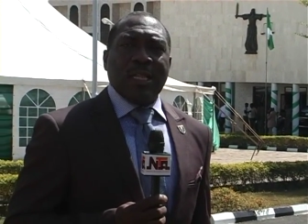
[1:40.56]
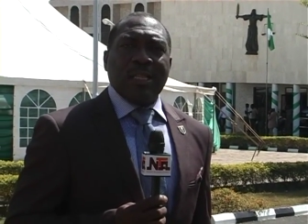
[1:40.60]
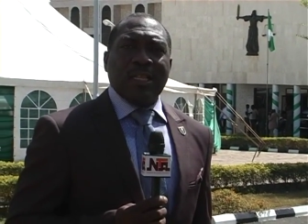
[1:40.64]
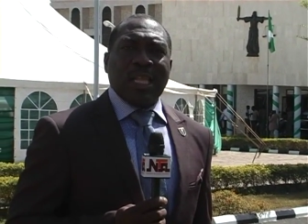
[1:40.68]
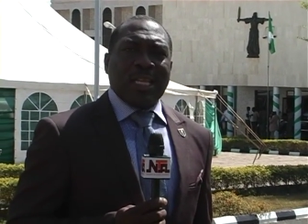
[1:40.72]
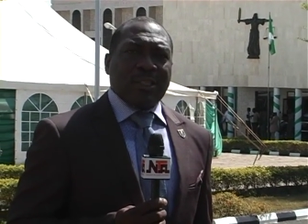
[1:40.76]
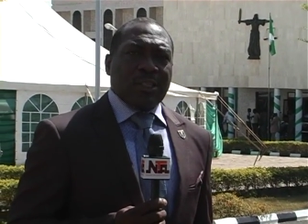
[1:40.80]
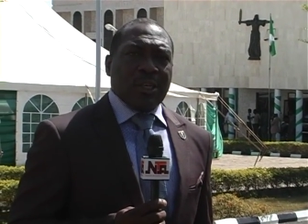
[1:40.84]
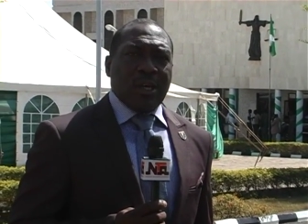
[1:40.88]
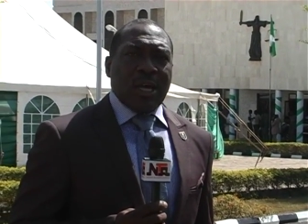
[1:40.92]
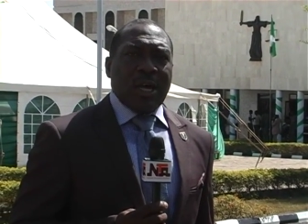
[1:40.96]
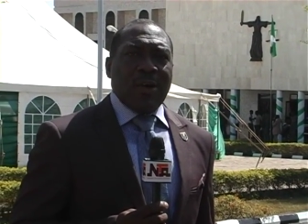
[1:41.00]
in
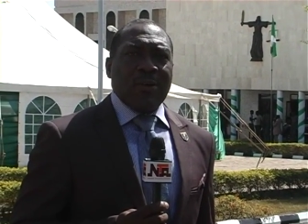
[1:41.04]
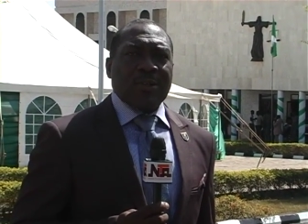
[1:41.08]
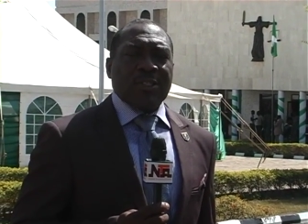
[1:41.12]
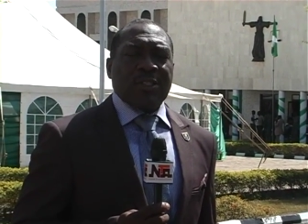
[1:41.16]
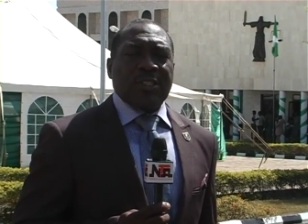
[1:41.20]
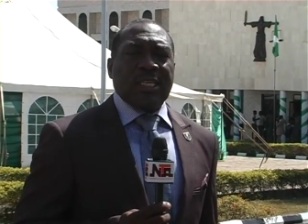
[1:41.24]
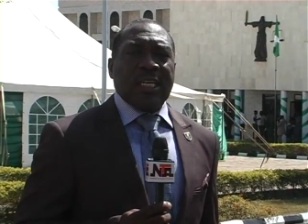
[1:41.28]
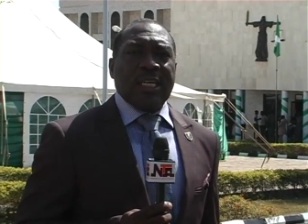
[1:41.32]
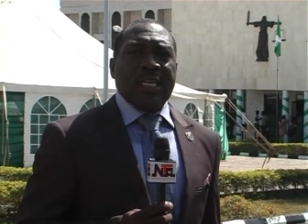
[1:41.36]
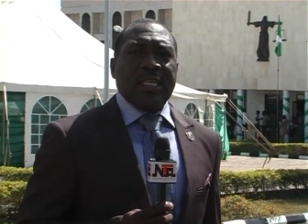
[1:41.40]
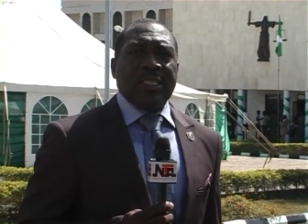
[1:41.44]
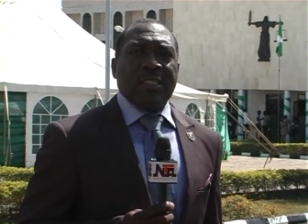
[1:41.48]
Nasarawa
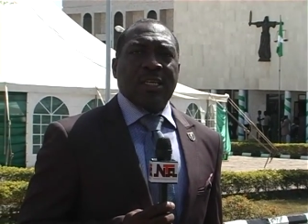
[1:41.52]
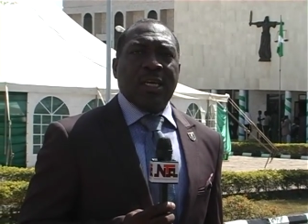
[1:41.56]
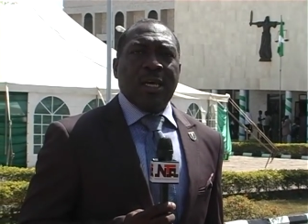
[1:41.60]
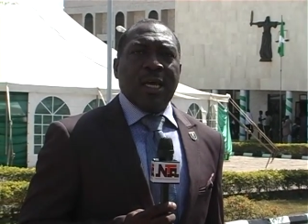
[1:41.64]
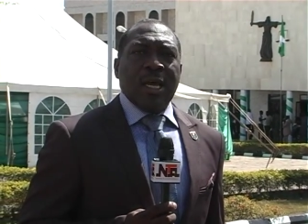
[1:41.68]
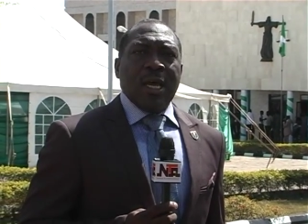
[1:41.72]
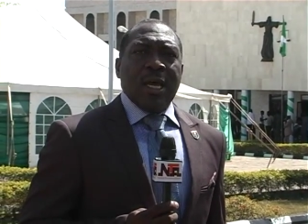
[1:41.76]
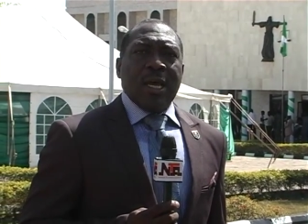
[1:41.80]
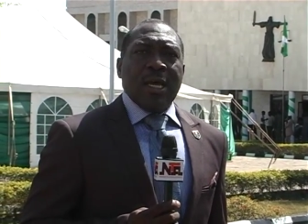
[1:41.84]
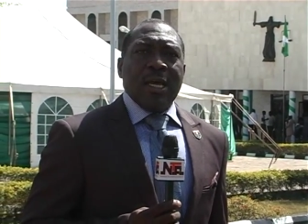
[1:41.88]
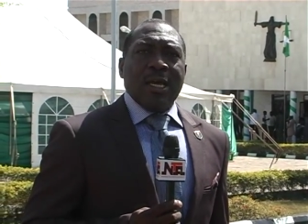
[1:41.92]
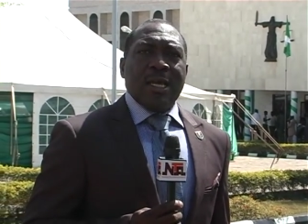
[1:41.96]
State
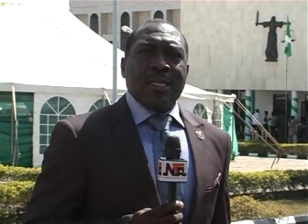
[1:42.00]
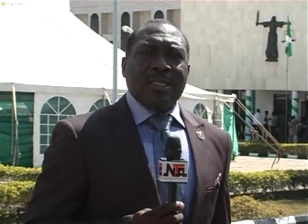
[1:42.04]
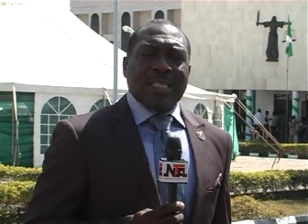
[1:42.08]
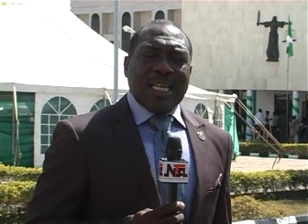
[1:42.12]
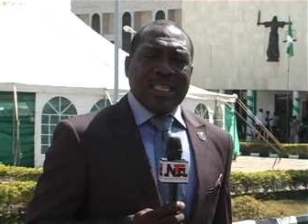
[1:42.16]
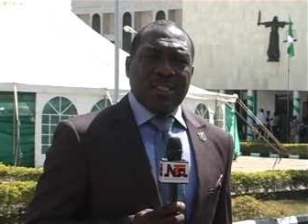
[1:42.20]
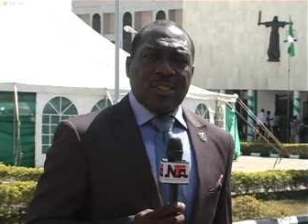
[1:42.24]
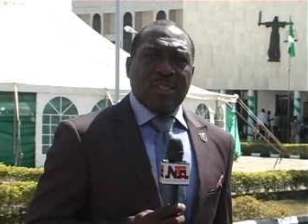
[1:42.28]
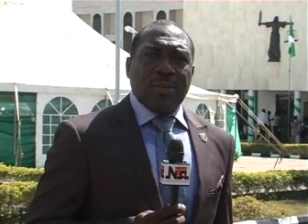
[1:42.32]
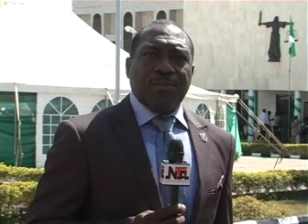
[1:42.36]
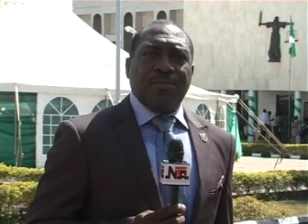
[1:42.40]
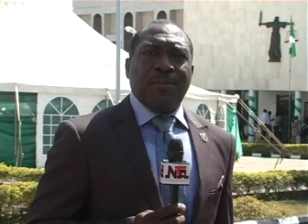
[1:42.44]

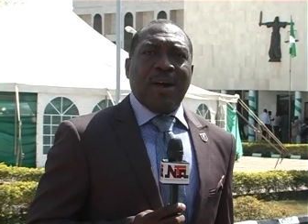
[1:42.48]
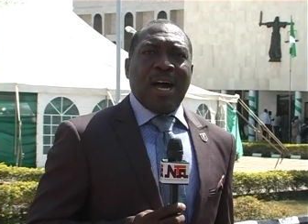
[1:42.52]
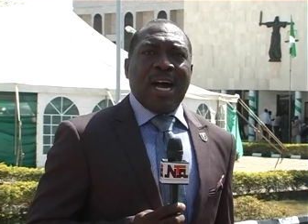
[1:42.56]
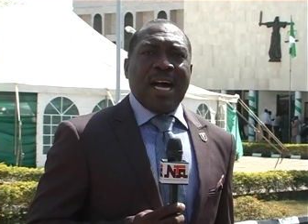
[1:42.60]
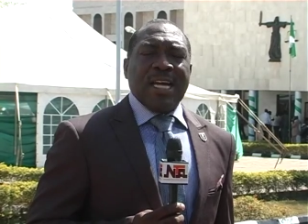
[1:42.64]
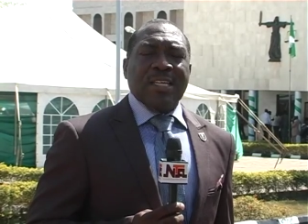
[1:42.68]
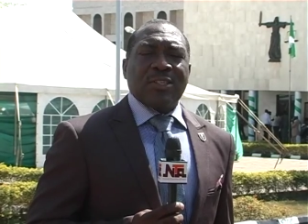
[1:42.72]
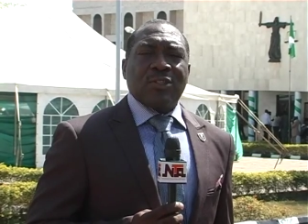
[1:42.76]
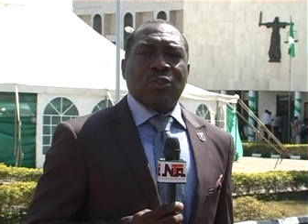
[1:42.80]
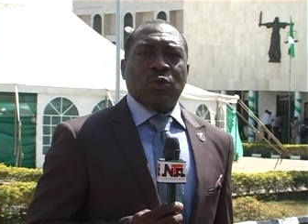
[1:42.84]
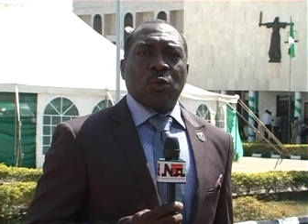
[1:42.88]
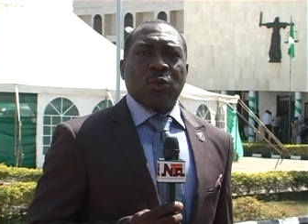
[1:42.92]

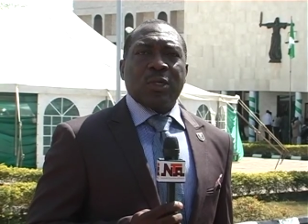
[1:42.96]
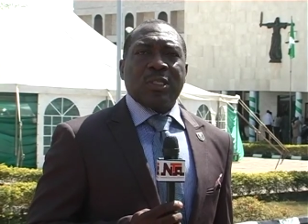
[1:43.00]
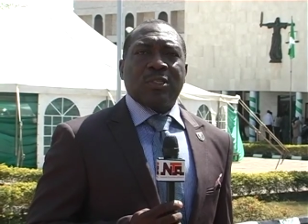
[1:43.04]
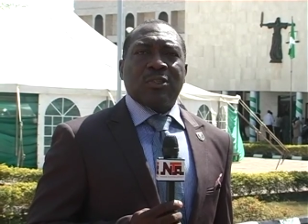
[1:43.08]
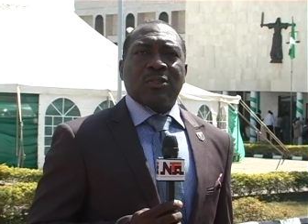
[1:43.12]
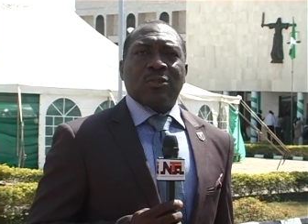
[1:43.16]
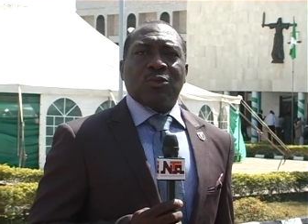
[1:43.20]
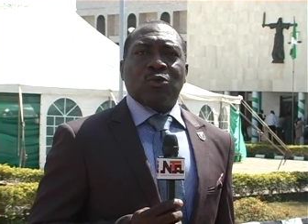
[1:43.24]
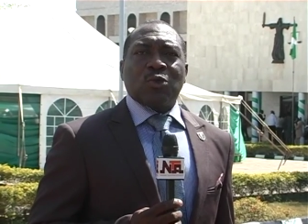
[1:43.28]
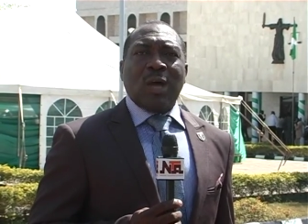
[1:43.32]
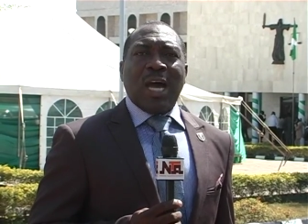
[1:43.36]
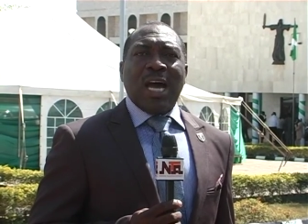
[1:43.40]
testifies to
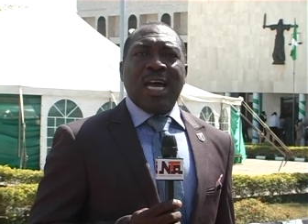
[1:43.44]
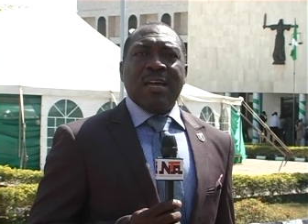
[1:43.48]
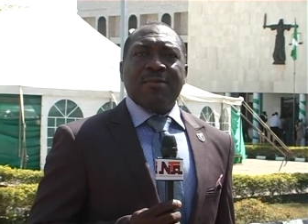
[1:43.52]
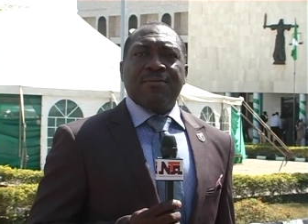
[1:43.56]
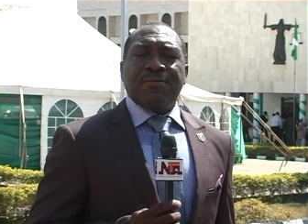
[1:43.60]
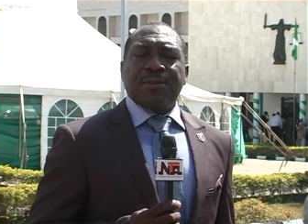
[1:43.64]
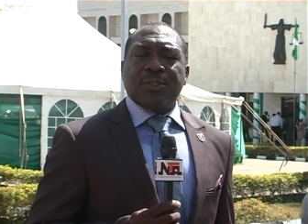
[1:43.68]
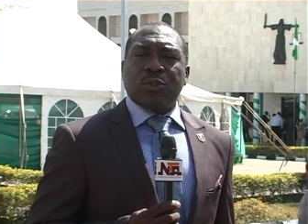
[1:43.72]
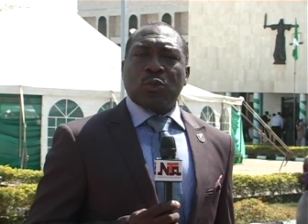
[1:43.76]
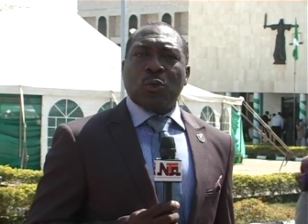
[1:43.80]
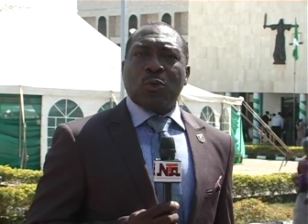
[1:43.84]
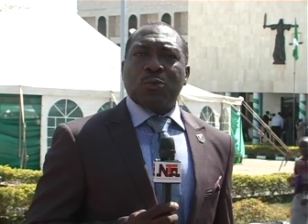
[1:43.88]
its
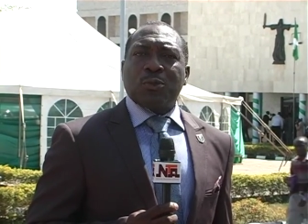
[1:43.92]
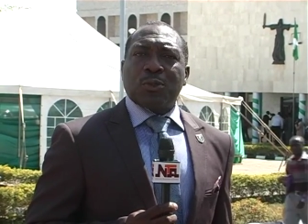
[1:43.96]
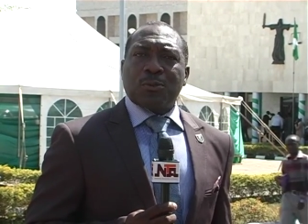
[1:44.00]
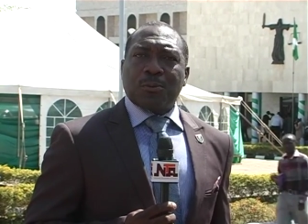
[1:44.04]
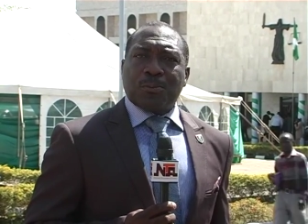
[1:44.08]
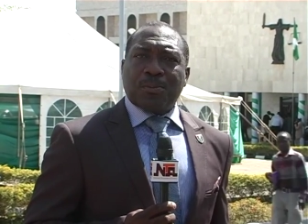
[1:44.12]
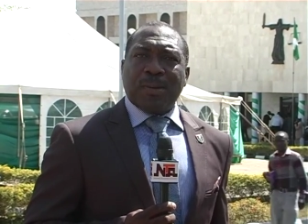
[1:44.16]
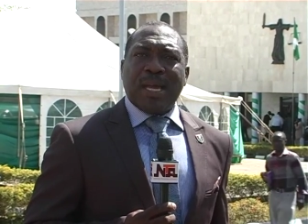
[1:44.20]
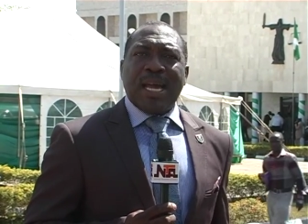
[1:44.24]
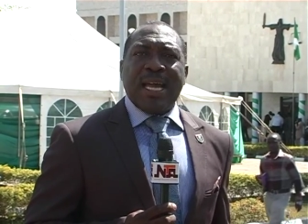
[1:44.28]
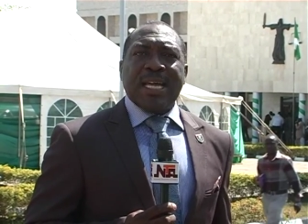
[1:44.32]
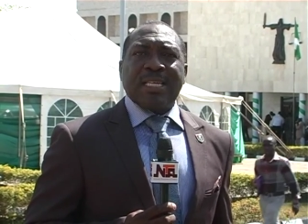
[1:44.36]
drive to
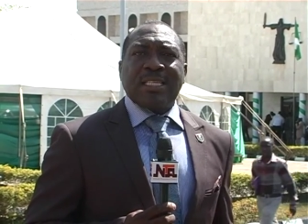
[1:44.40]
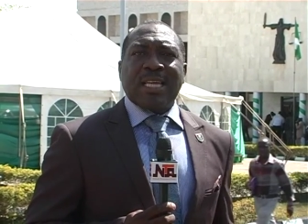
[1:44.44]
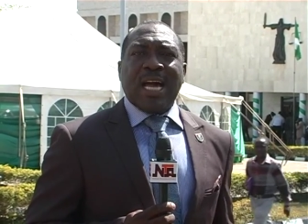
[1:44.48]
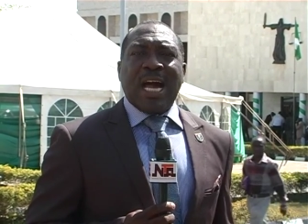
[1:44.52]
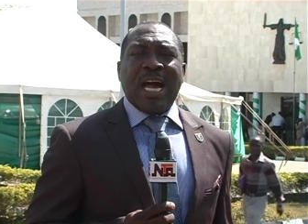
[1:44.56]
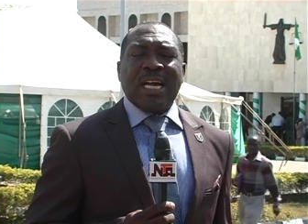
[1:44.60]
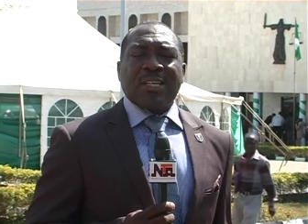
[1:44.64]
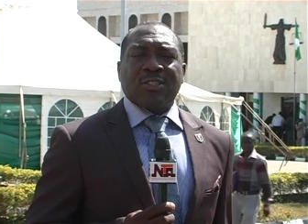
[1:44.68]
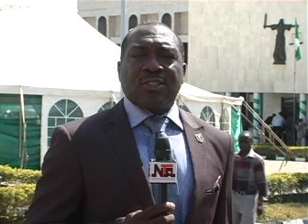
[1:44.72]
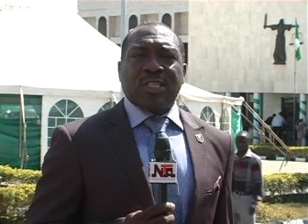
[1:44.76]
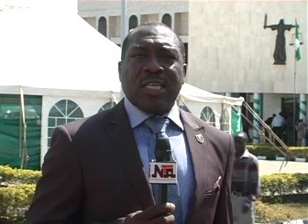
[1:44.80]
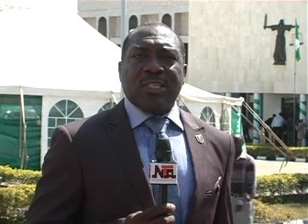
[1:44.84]
spread
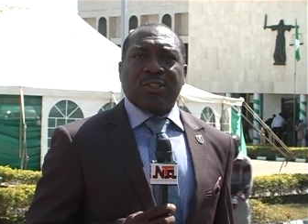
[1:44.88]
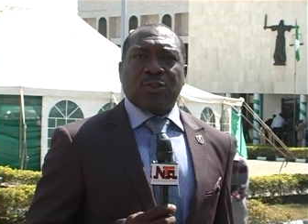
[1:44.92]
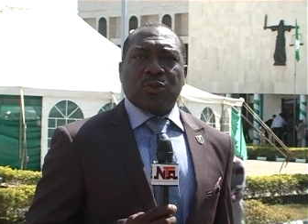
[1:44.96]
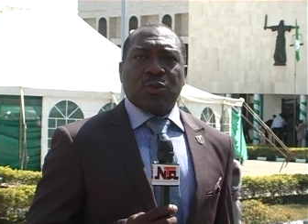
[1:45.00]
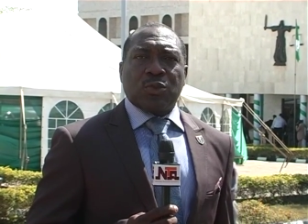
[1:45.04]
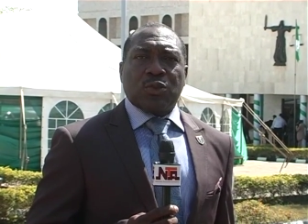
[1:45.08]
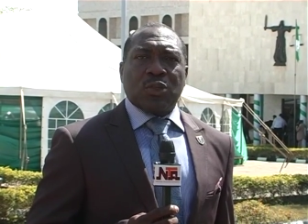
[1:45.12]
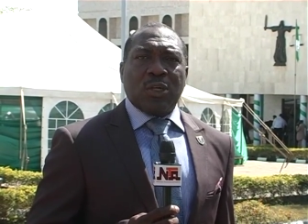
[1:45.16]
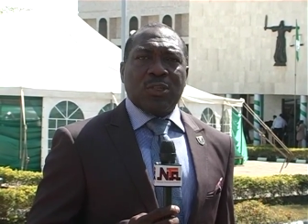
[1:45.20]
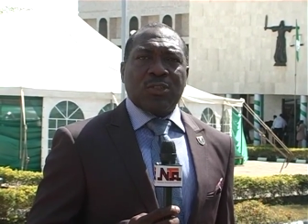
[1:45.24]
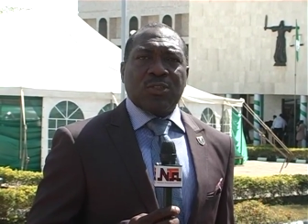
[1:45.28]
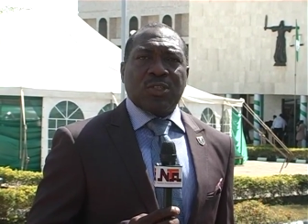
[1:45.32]
access
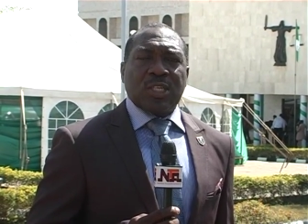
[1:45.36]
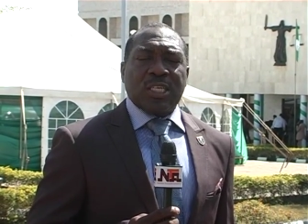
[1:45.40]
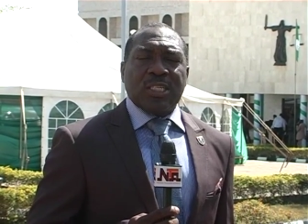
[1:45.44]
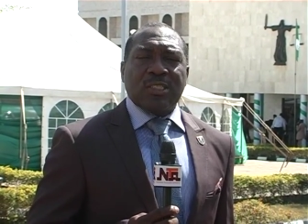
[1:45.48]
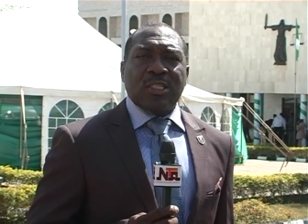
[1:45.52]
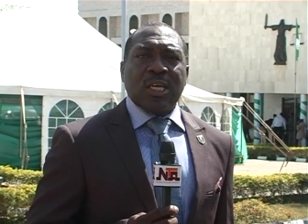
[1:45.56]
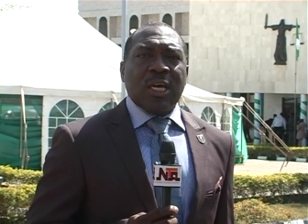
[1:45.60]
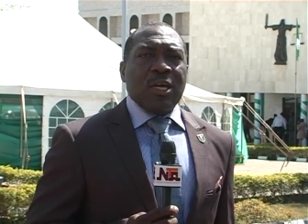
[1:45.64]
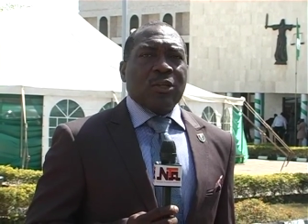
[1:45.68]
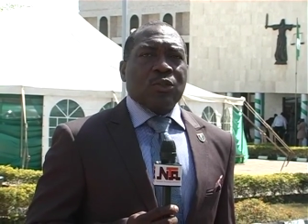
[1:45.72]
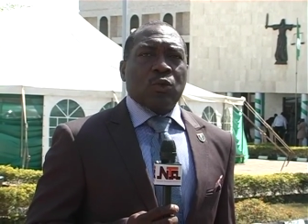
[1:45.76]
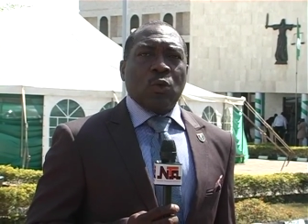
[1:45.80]
to
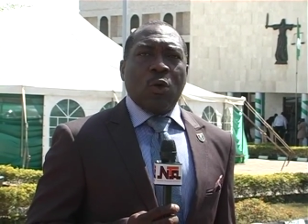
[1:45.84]
justice